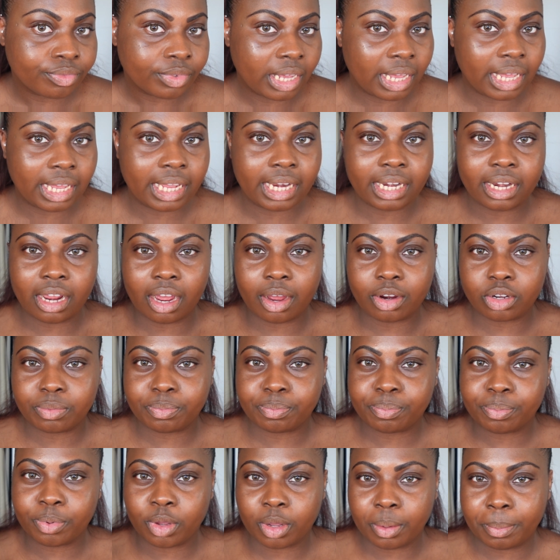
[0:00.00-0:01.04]
And I'll
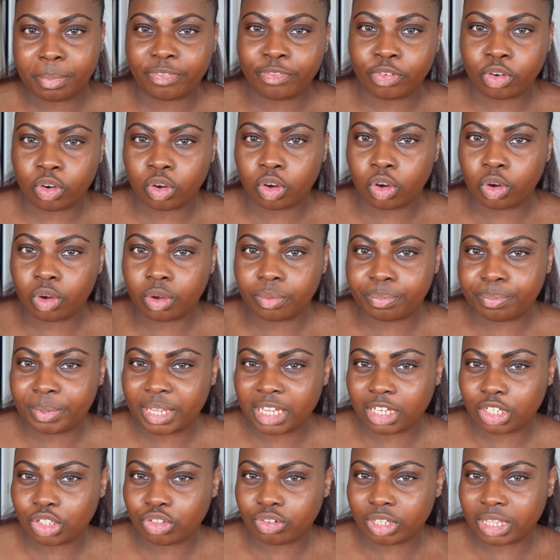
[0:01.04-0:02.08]
put a before
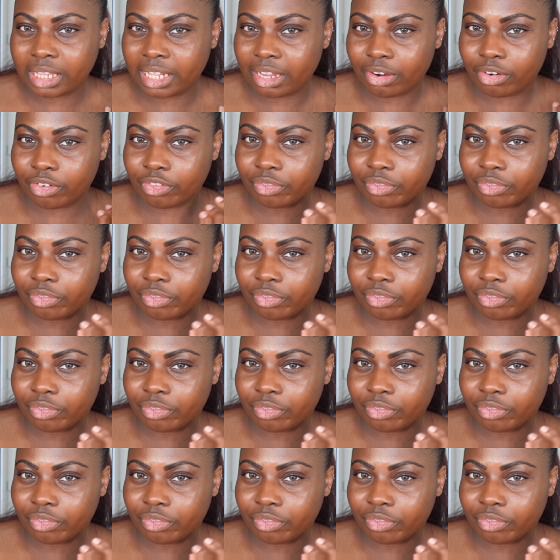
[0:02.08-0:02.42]
picture in there